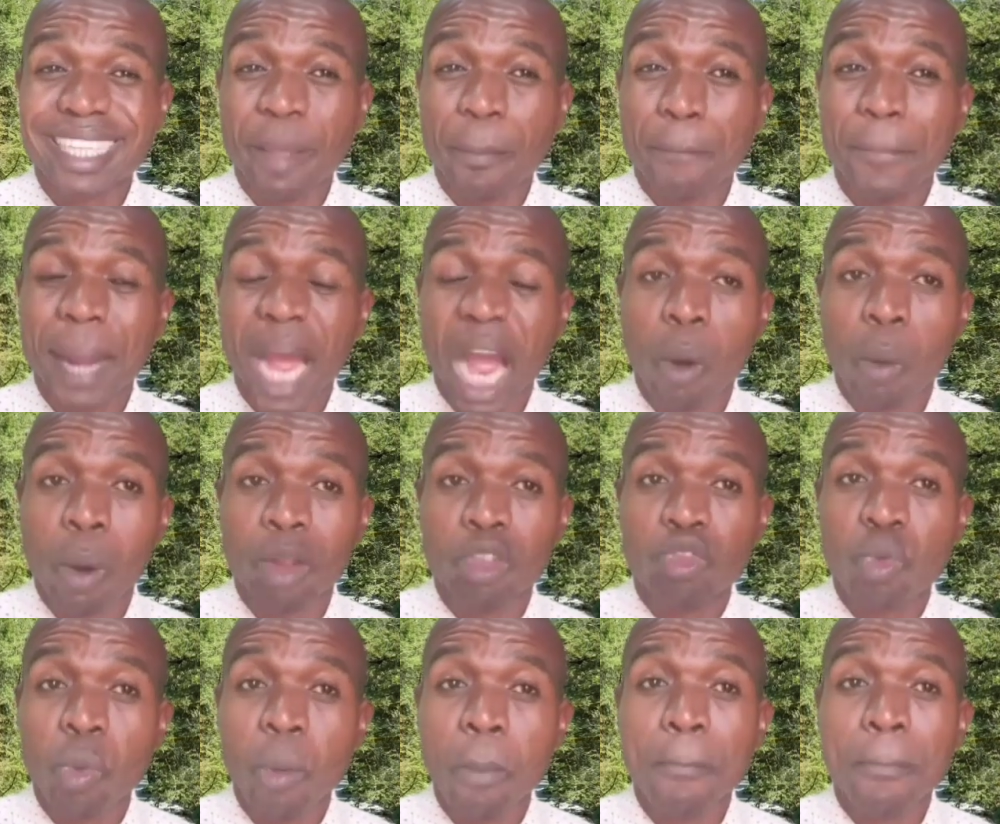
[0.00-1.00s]
the power
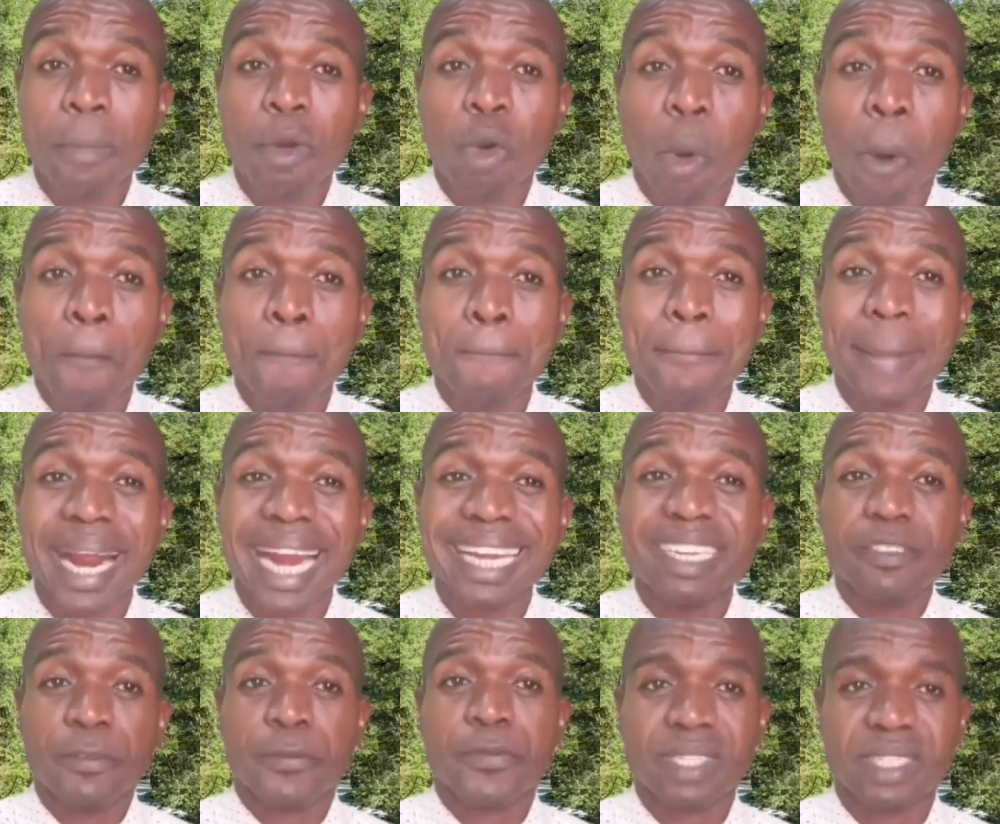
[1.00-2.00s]
to
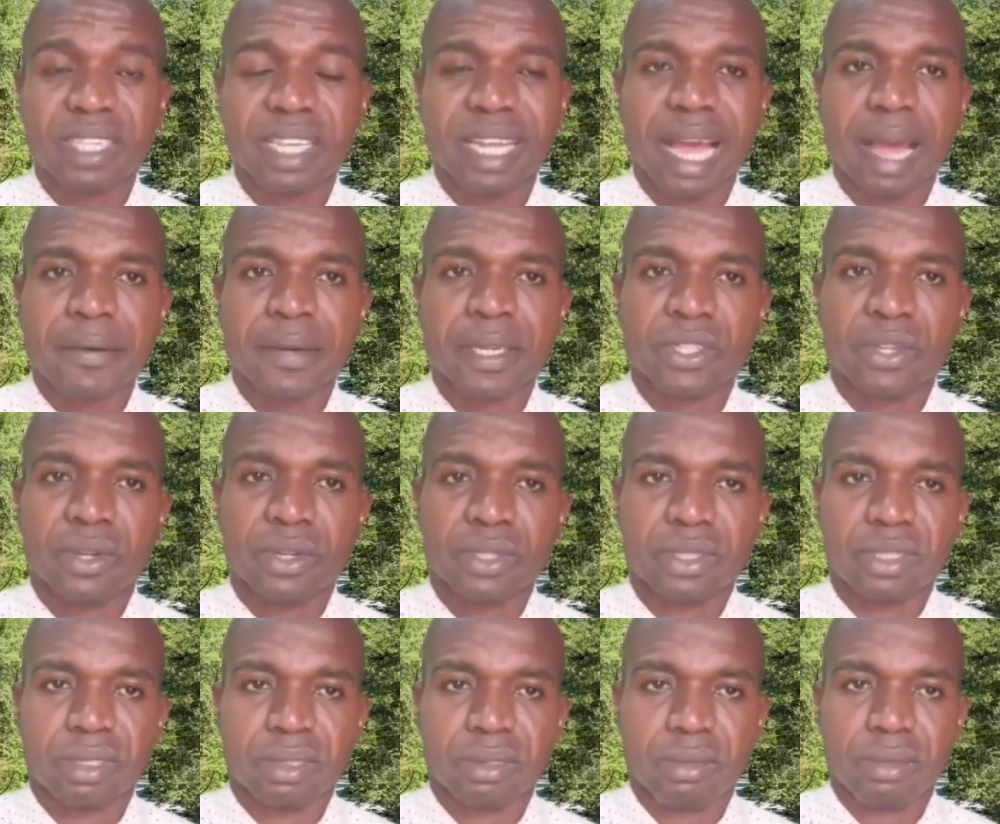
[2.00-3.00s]
command physical
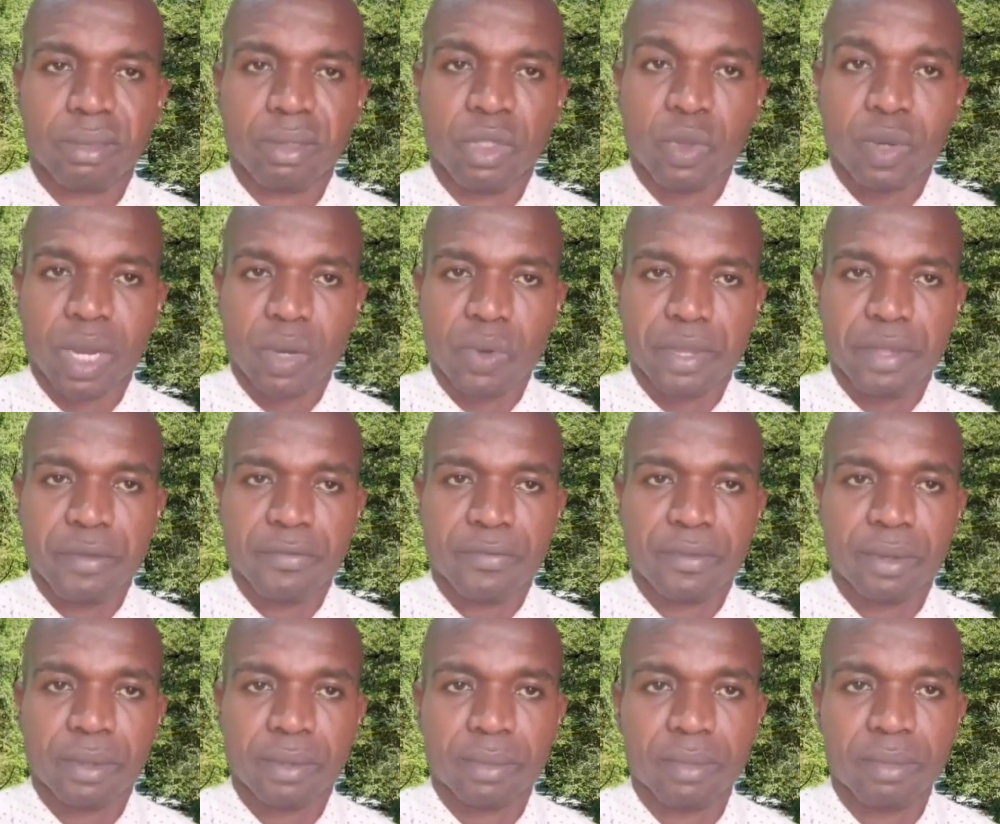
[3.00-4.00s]
results you are looking
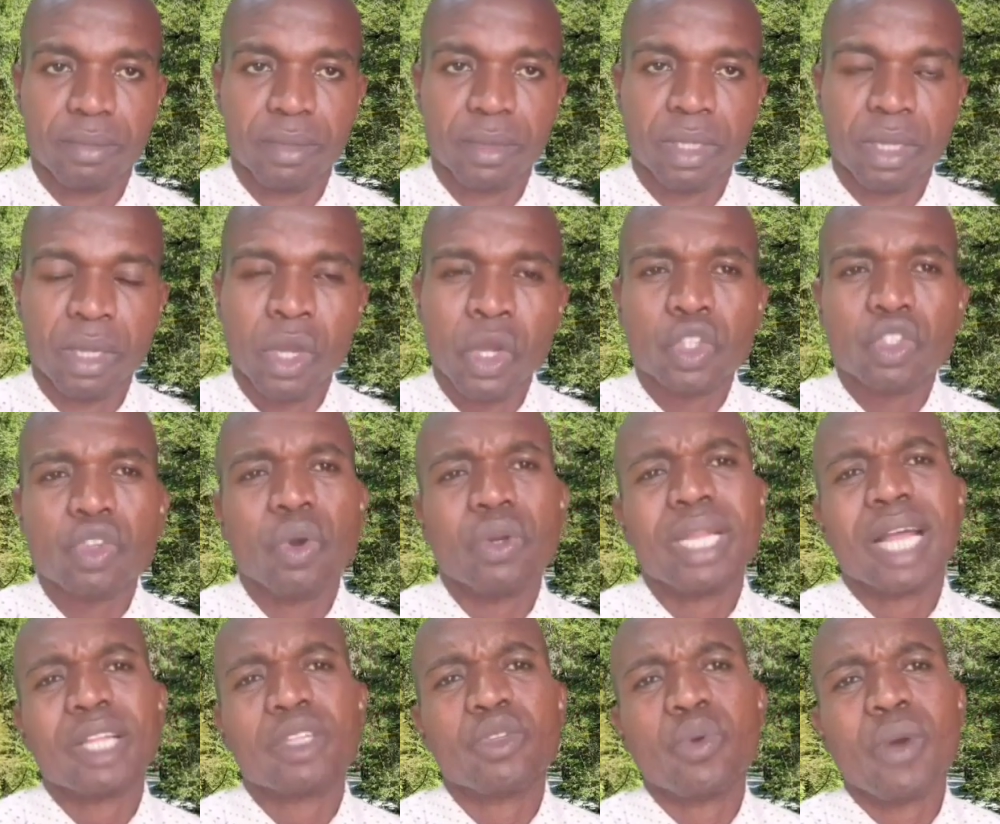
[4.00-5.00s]
for. So
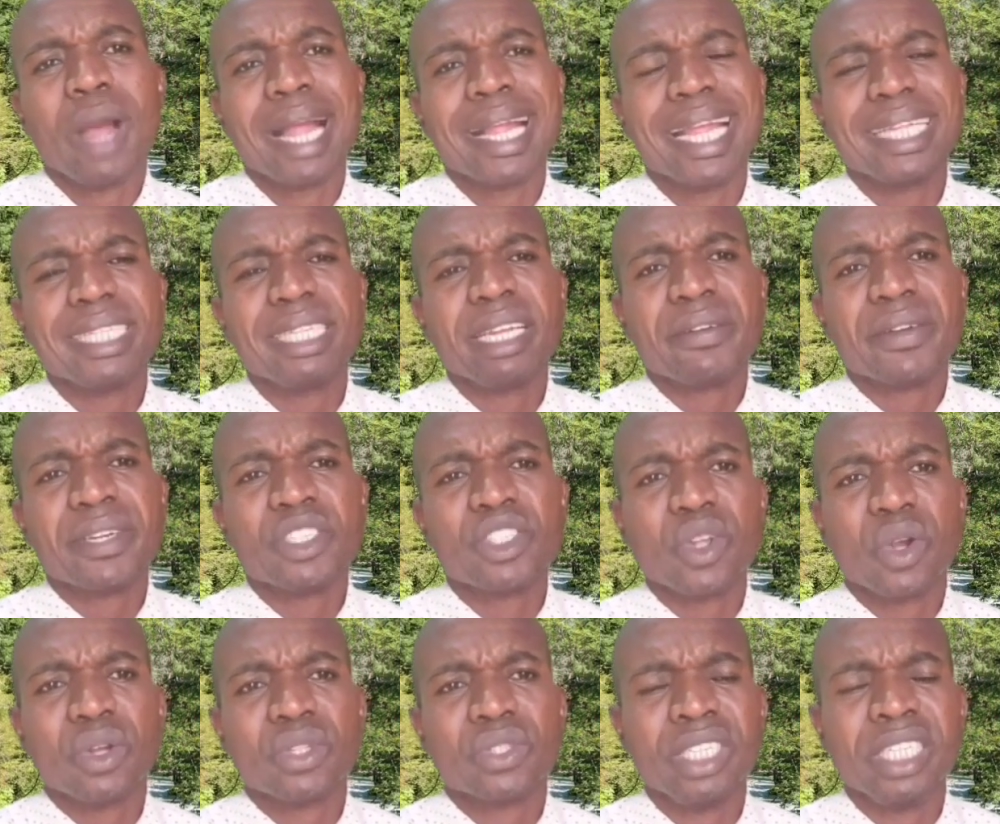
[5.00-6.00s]
that you are getting
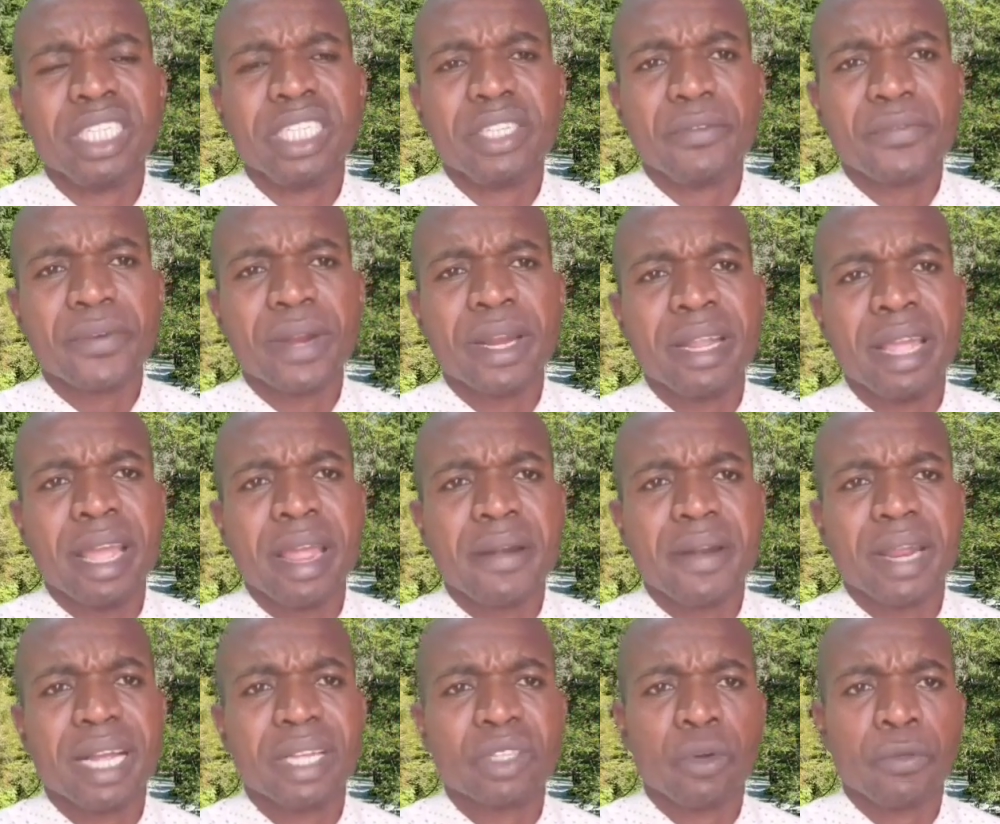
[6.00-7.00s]
results in different
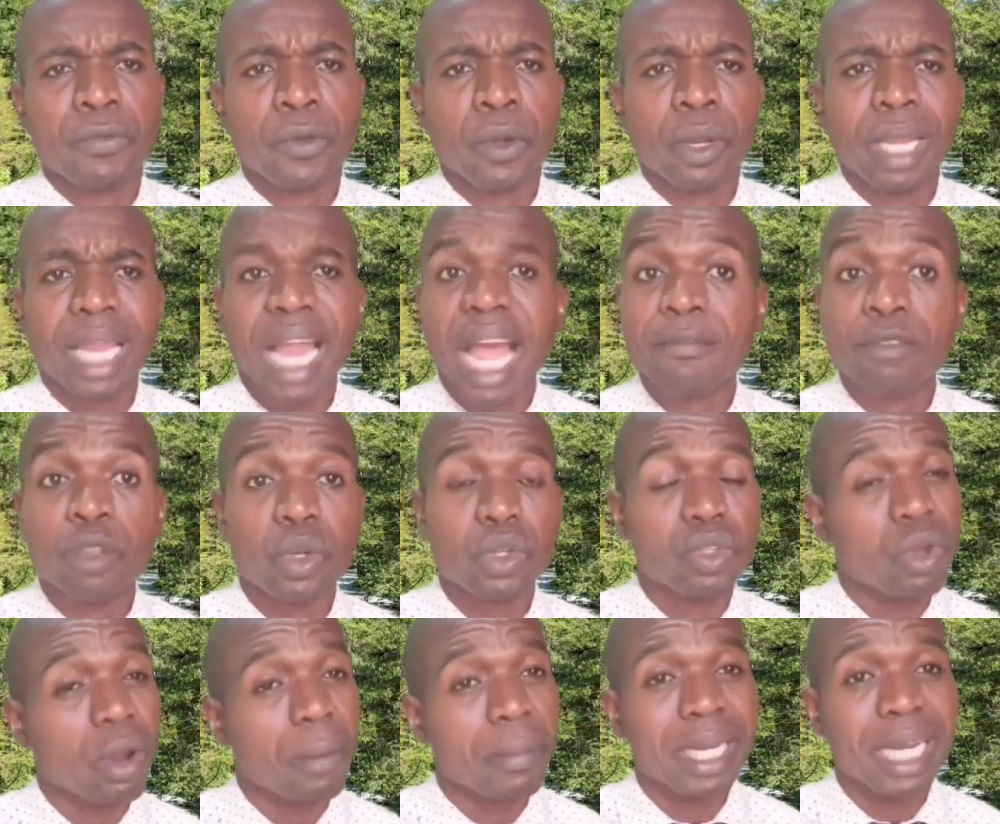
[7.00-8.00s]
areas of your life
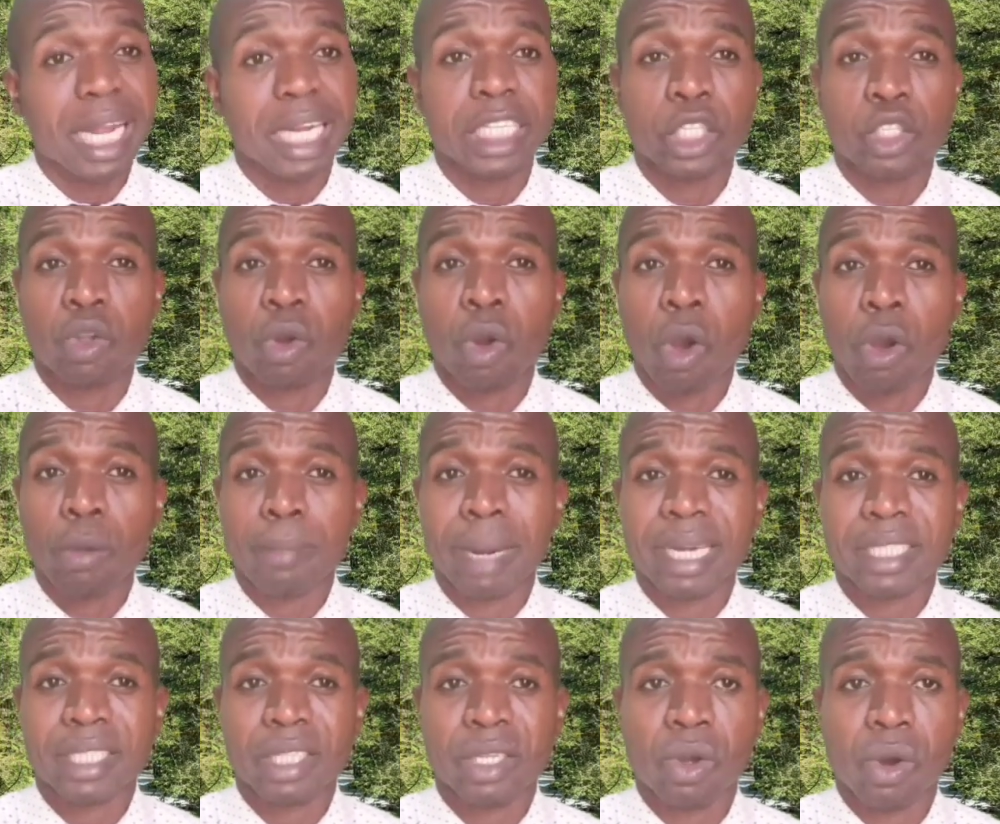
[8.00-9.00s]
does not mean that it is
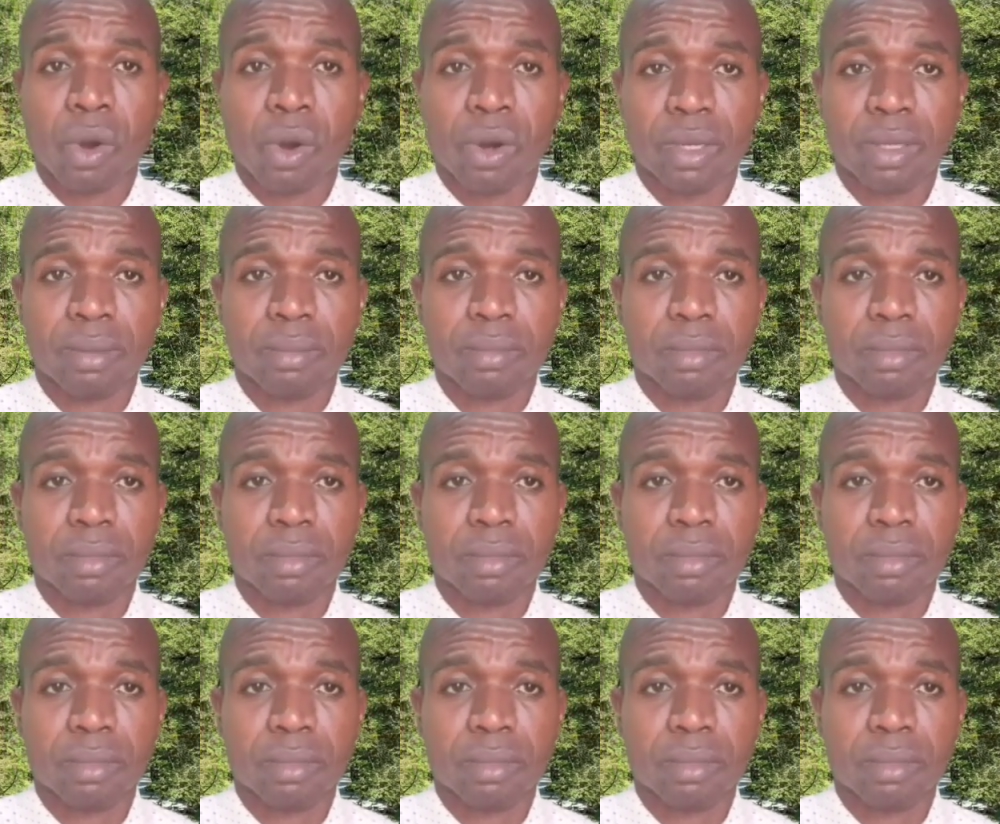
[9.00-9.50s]
Almighty God.